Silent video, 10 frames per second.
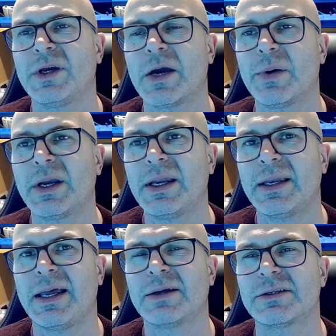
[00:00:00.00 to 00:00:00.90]
going in and
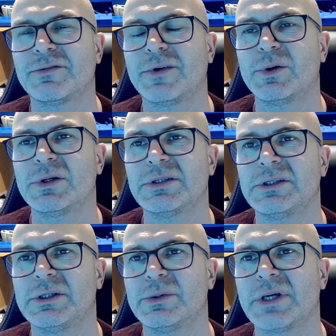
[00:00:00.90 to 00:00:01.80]
out of focus as
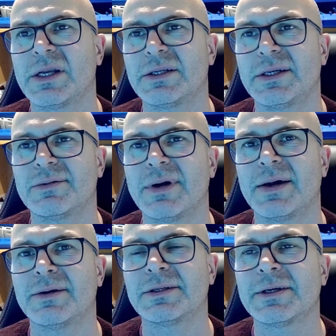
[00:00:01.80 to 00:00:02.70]
it was hunting
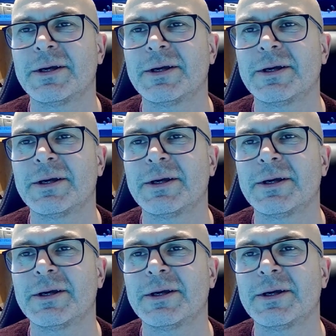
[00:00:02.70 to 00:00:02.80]
around.